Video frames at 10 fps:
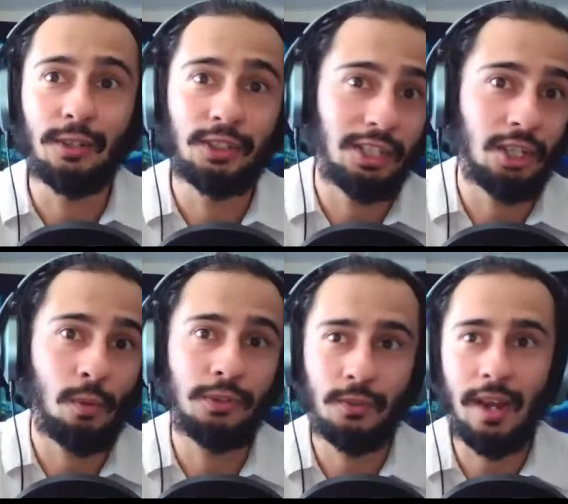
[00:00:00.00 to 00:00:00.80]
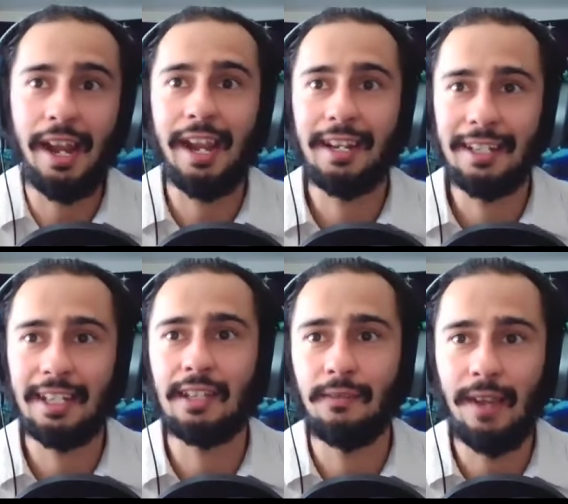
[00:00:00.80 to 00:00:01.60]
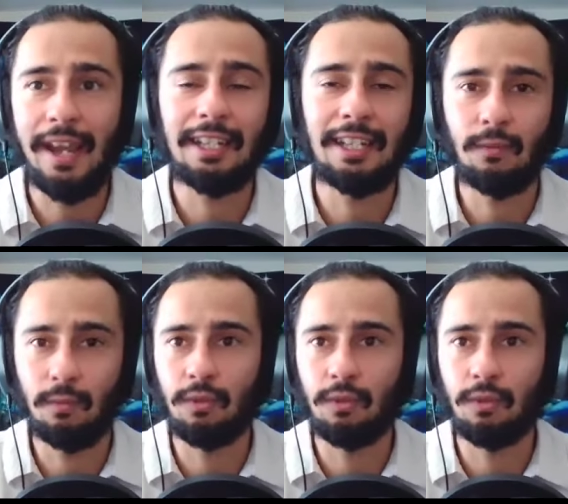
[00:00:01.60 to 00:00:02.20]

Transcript: Sitchin was right and that the Vatican